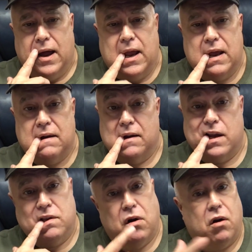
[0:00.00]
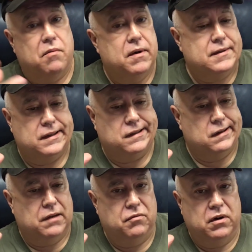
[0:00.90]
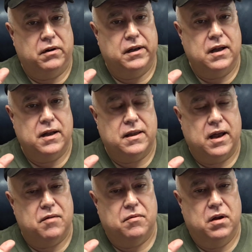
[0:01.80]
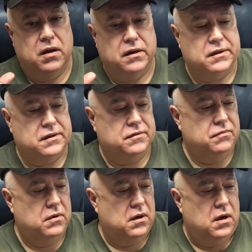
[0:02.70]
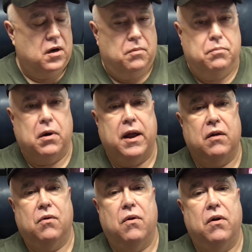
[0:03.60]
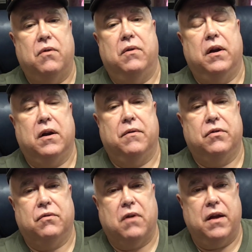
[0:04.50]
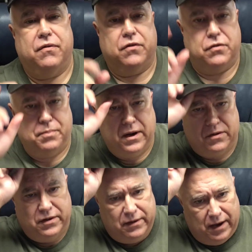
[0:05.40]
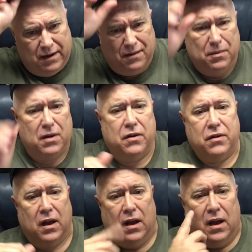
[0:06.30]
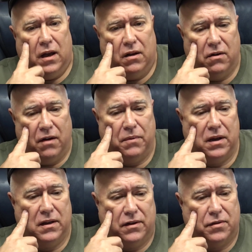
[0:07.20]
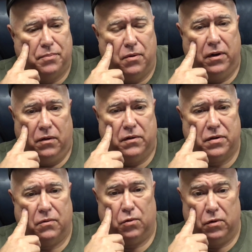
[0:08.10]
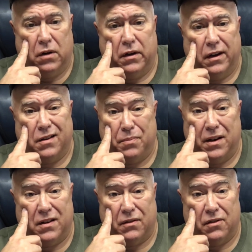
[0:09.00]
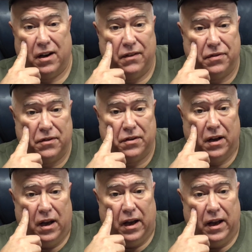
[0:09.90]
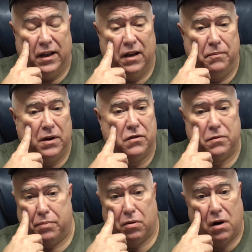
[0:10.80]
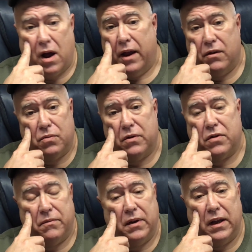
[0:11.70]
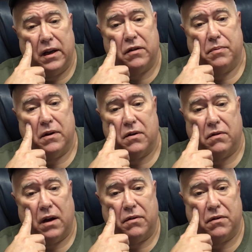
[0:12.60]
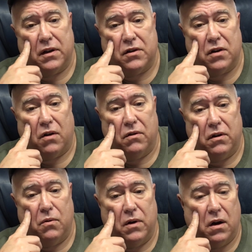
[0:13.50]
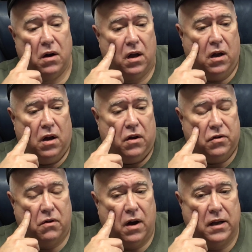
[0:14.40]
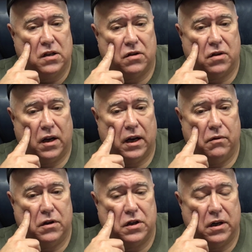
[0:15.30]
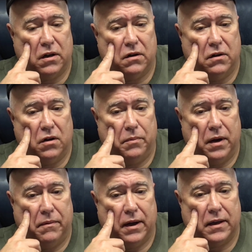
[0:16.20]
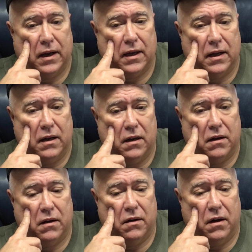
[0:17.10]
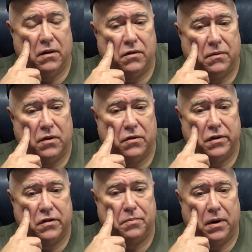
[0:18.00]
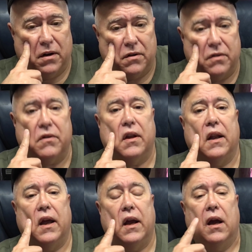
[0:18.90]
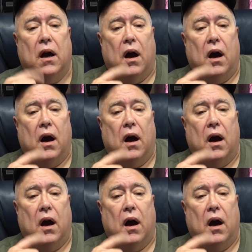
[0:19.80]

And I told him, I said, I'm really not that brand loyal when it comes to rifles, especially lately, because, I've been disappointed with some really expensive rifles and then been surprised with some inexpensive rifles that shot really well. So I just thought I would share a little bit about that, some of those experiences today.